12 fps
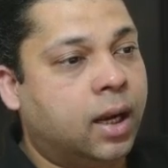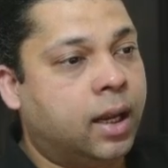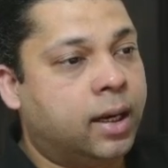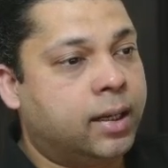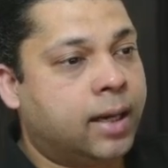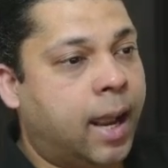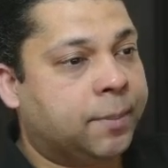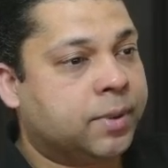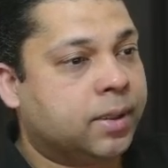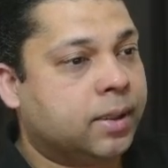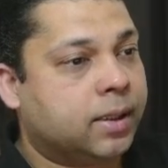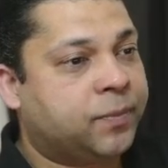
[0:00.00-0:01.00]
are
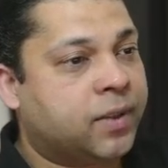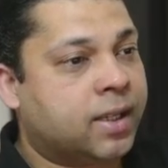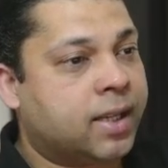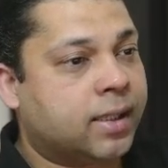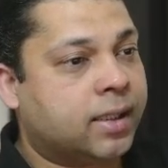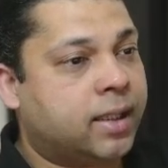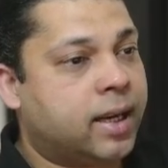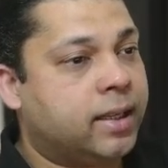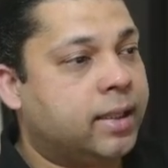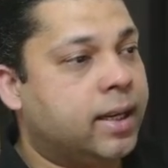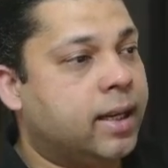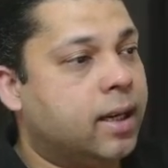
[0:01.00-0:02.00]
absent,
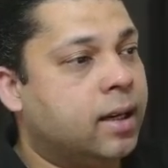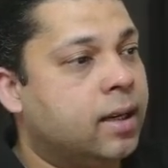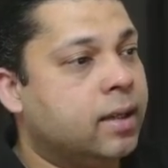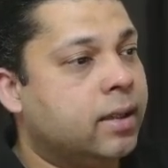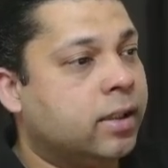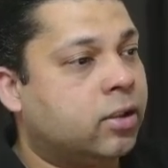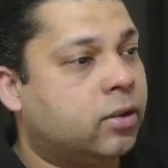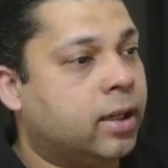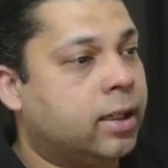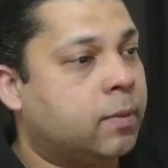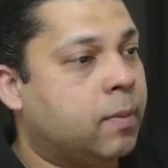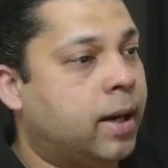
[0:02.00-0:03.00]
necessitating a
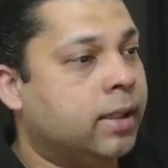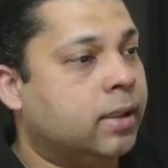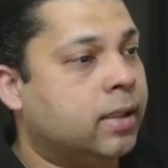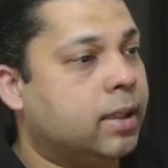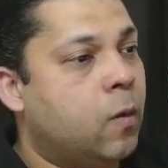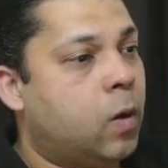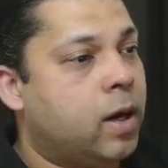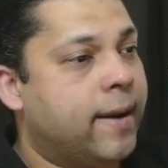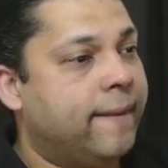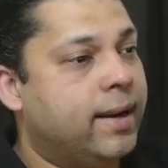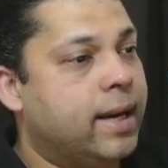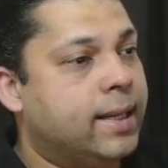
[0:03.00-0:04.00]
distinct mindset for
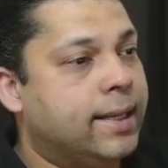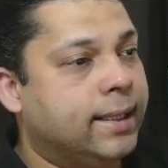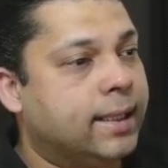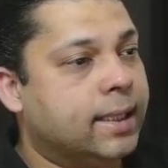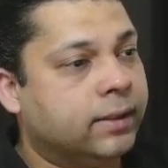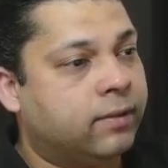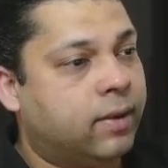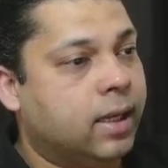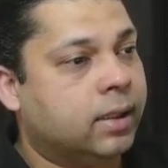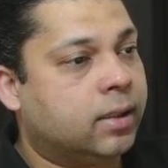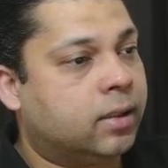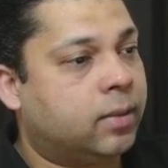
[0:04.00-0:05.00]
navigating the
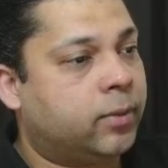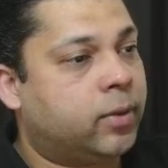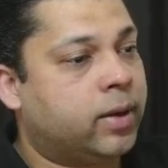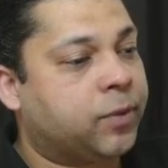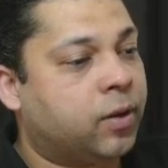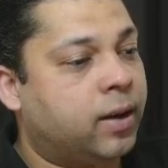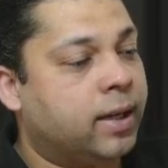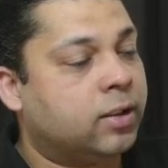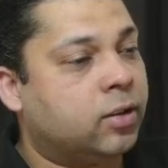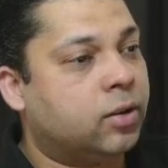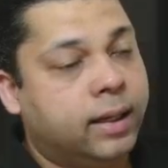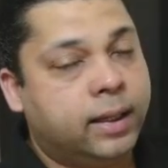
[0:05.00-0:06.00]
file system tree.
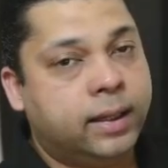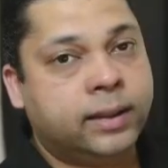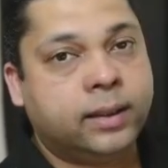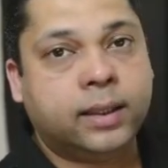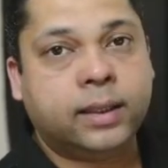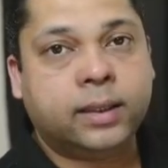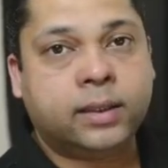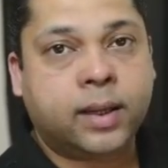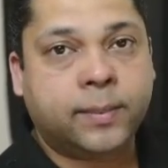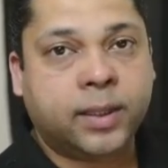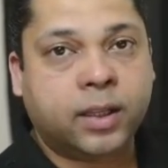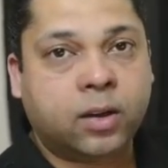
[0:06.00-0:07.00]
Alright, so in the
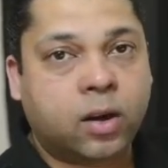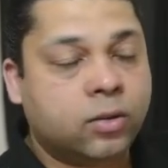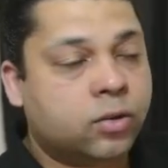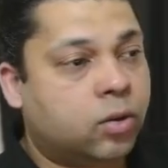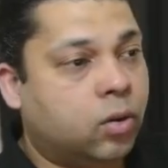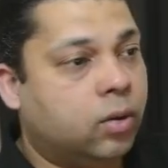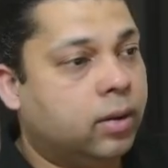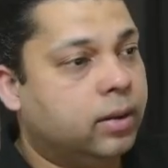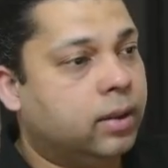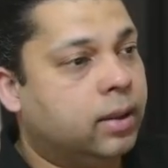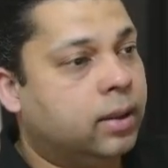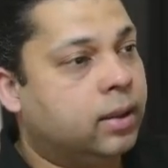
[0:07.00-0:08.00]
terminal console,
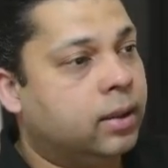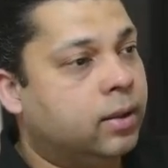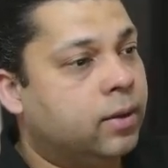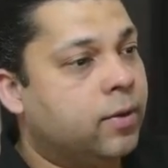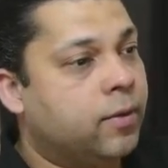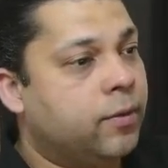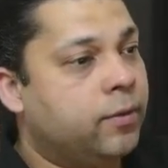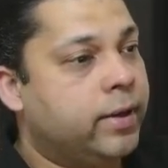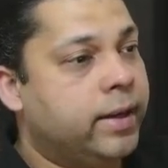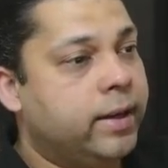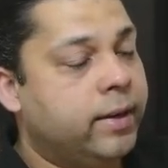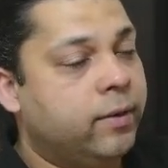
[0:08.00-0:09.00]

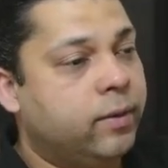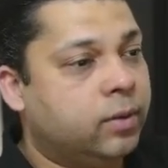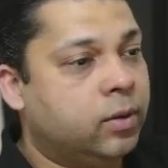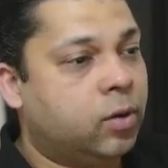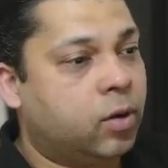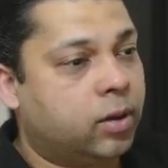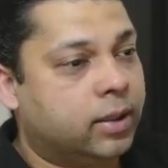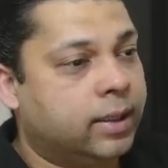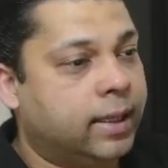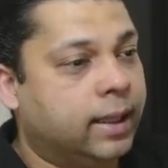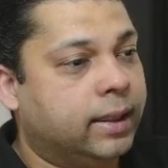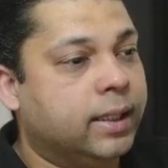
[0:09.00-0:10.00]
we do not
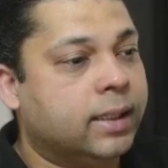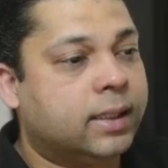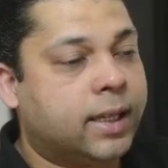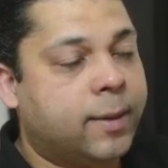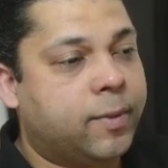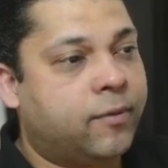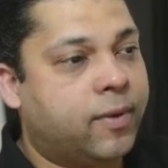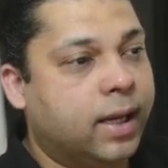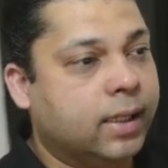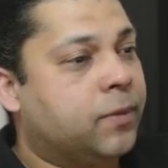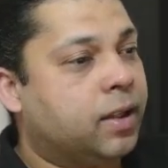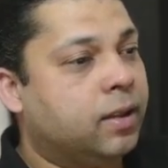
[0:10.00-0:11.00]
get this type of
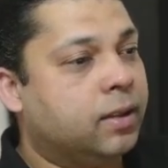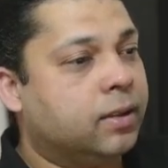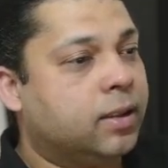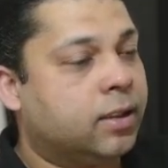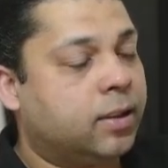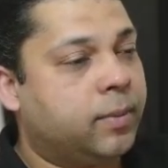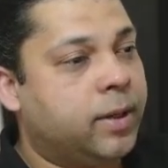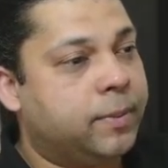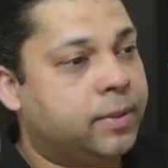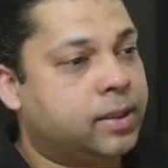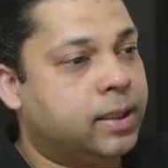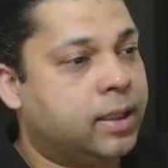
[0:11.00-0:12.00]
file system
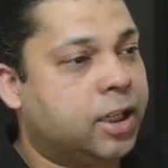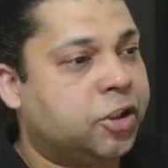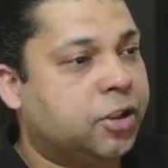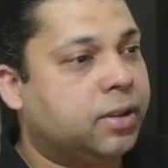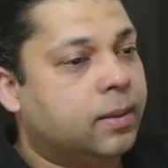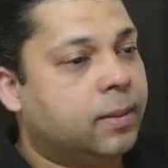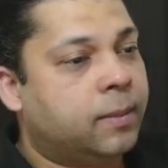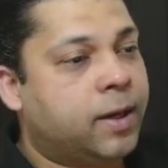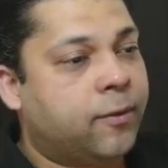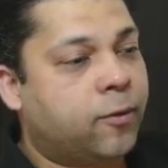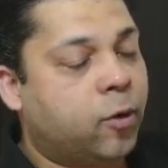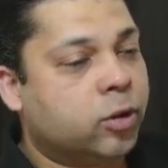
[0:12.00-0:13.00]
representation,
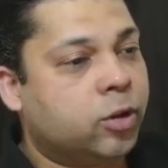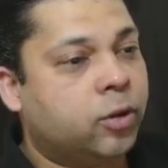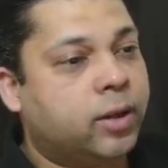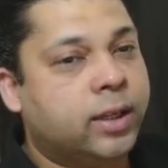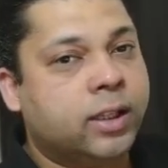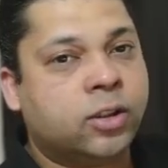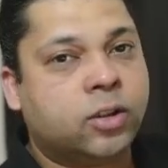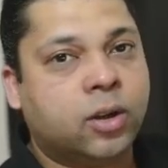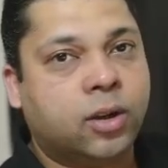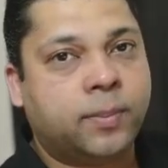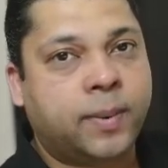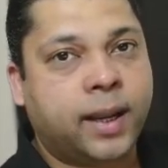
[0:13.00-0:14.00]
but of course you can
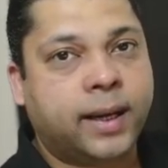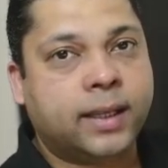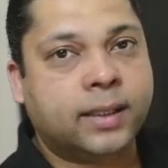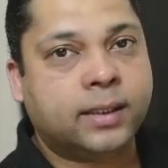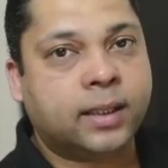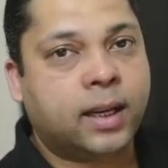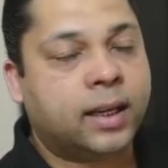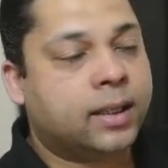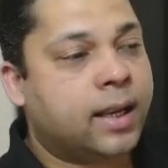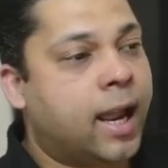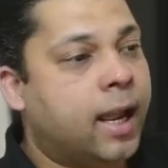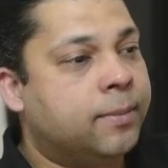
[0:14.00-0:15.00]
install plugins
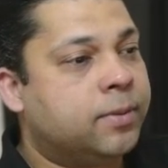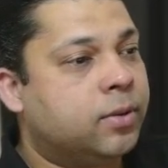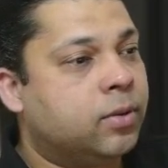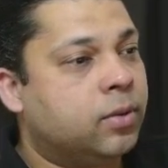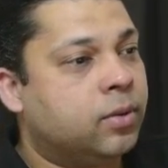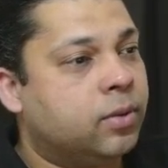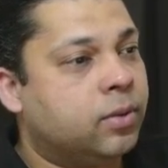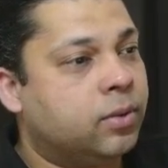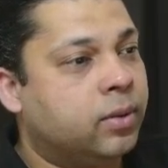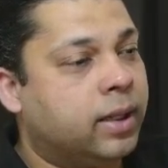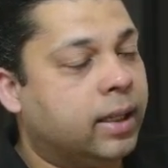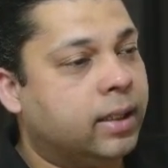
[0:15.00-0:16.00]
and apps
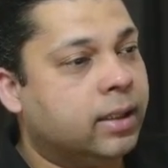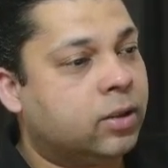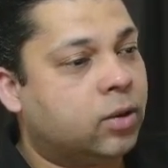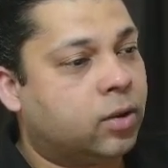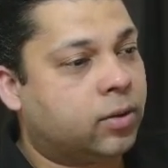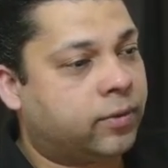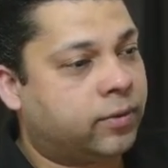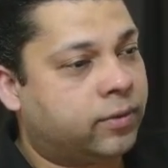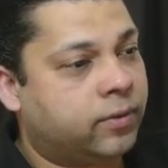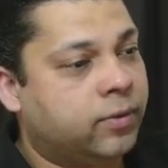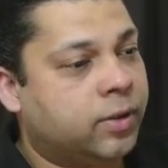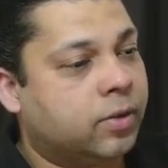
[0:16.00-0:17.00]
to get this sort of
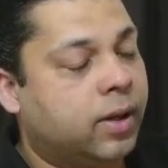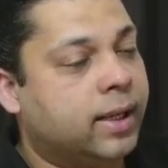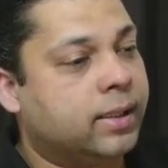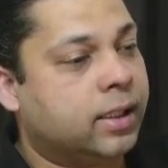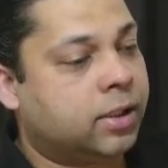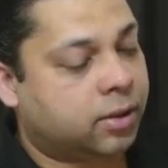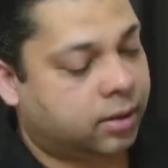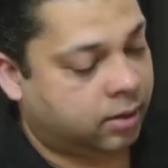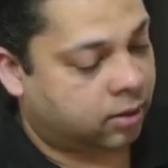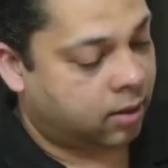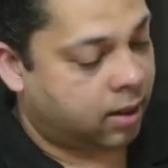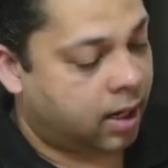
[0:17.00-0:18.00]

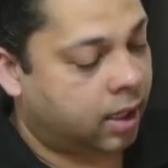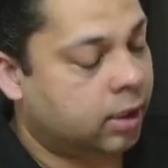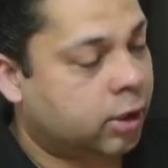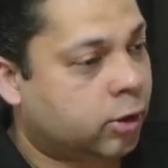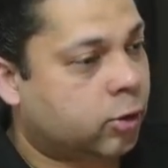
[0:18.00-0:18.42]
visualization. So I'll